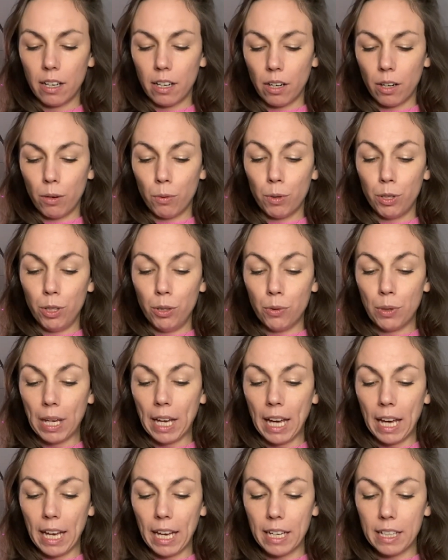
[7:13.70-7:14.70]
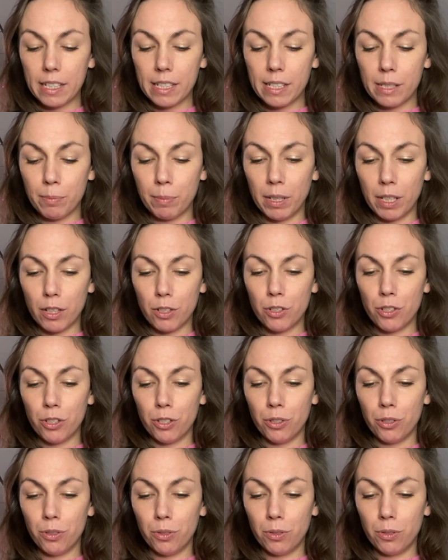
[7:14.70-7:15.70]
or what you can speak
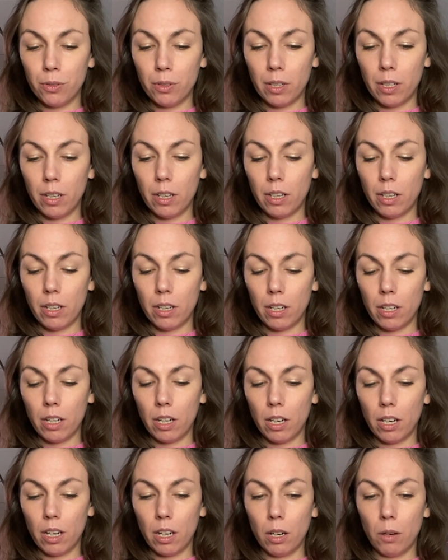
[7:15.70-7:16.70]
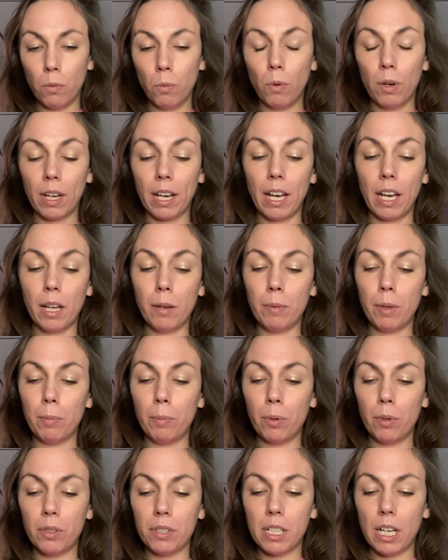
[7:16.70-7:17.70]
to and what can be
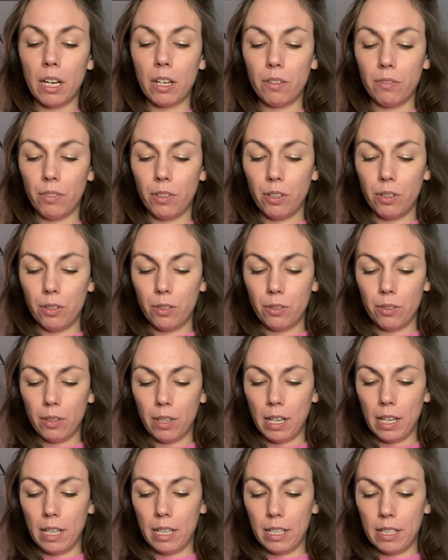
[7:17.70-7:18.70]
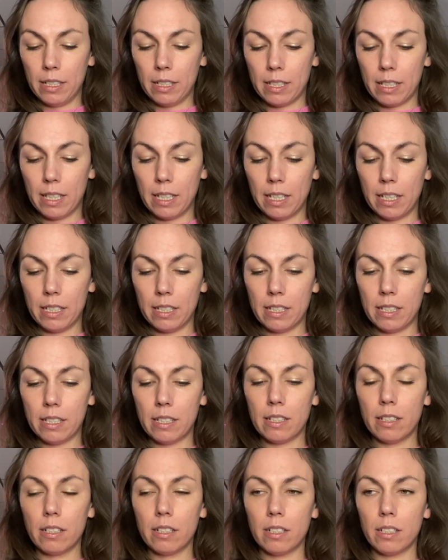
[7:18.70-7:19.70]
pulled out of you is this
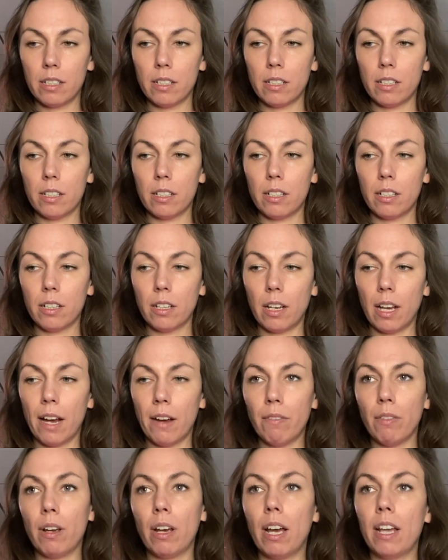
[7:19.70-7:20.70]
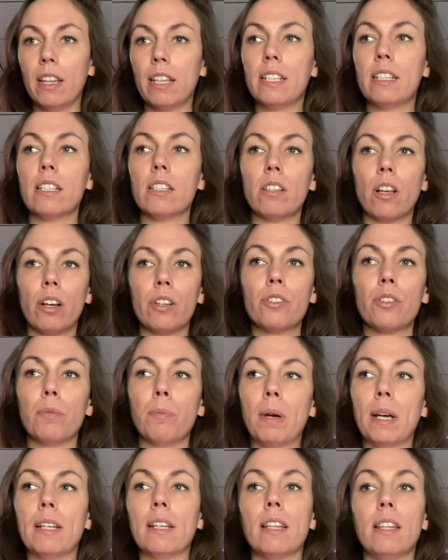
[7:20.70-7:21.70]
every and this has also
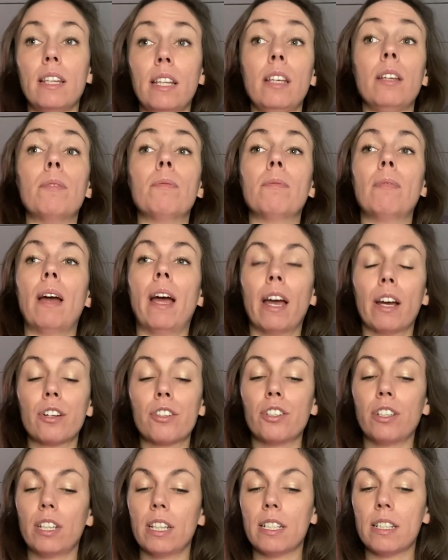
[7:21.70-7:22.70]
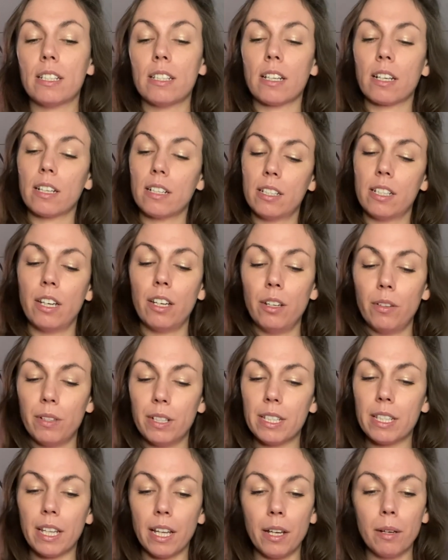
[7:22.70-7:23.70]
been a theme actually this is a continuous
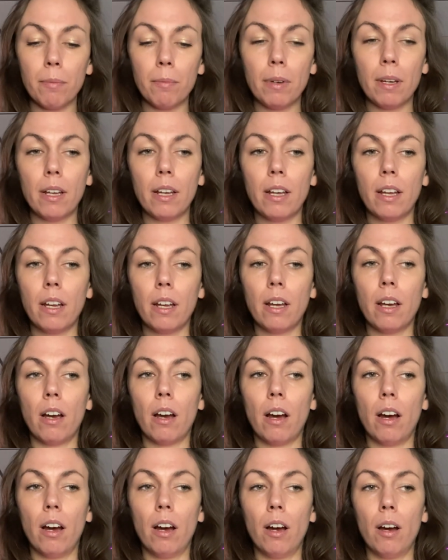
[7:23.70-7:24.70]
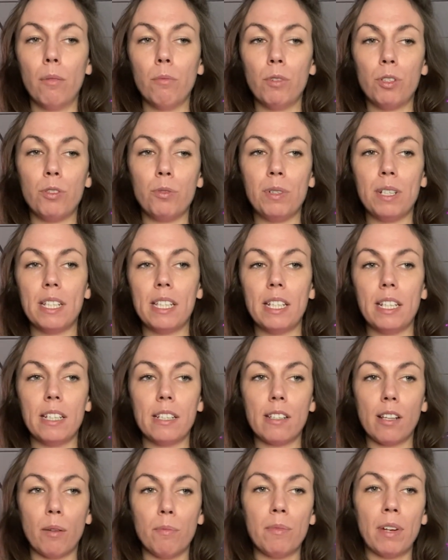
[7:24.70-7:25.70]
theme um, which we see
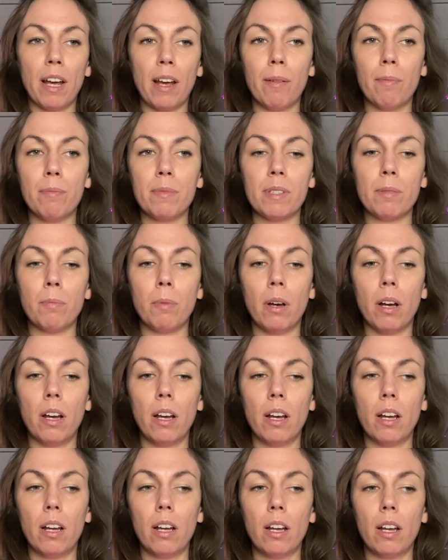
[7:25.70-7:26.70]
sometimes but